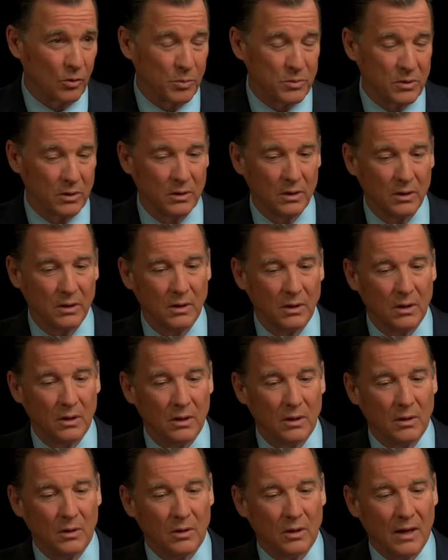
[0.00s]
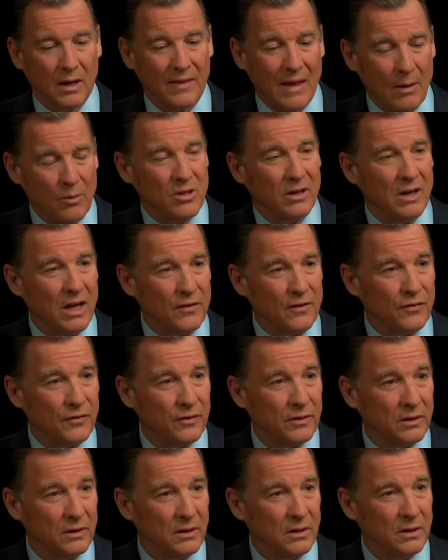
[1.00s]
groups. And that was
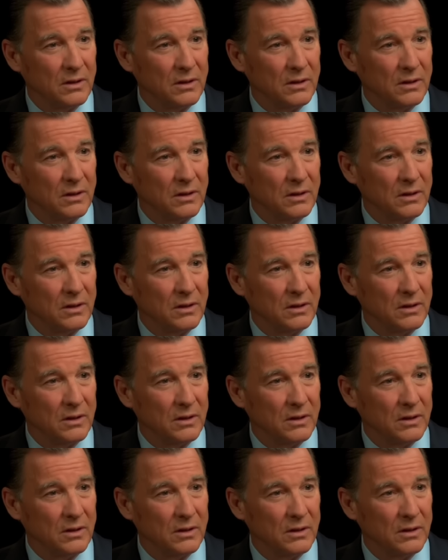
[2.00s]
enough.